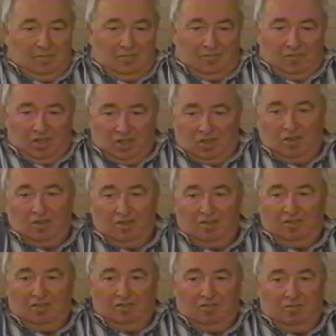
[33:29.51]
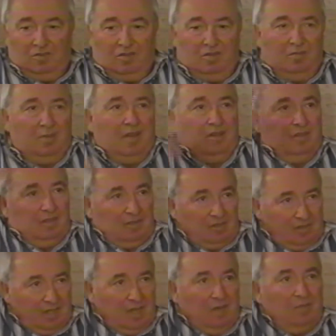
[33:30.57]
where the horses were, about in the
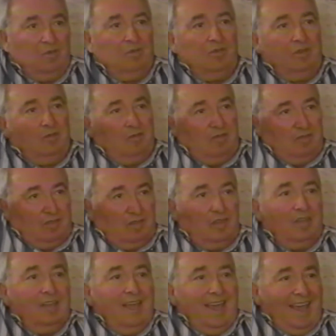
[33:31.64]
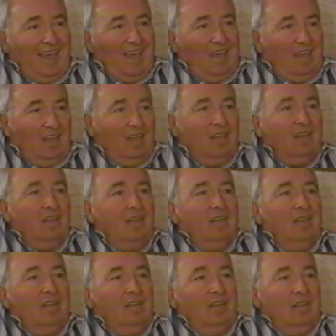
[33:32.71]
stable, there was hay,
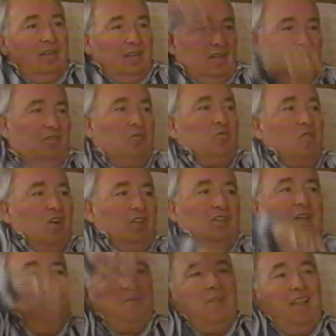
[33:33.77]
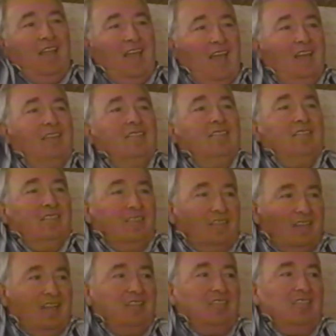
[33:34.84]
and you walked up a ladder, and
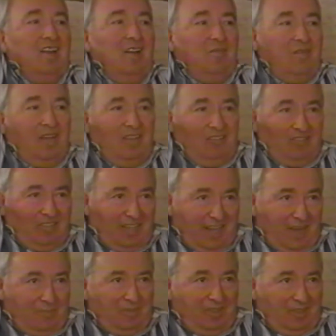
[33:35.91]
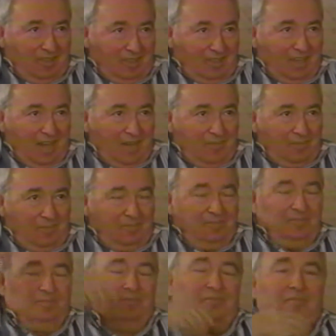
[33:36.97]
that's how I slept on top.
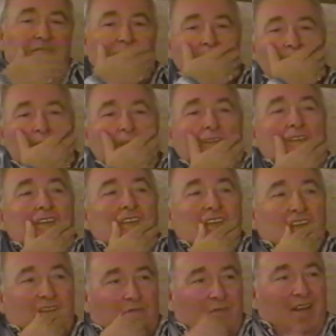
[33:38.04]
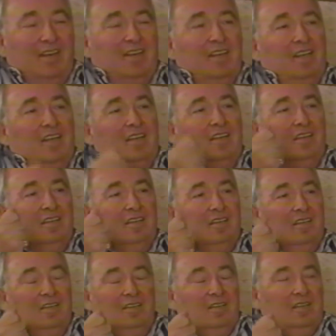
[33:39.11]
And one day,
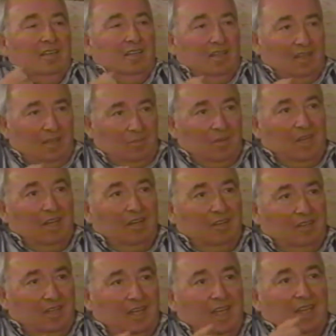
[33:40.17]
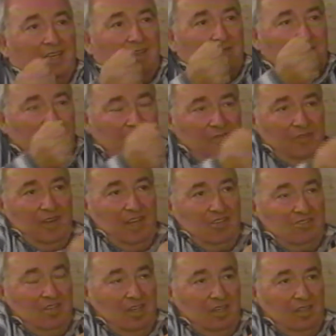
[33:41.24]
in the middle of the night, there was a
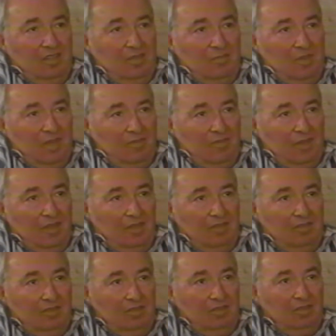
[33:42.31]
flashlight in my face.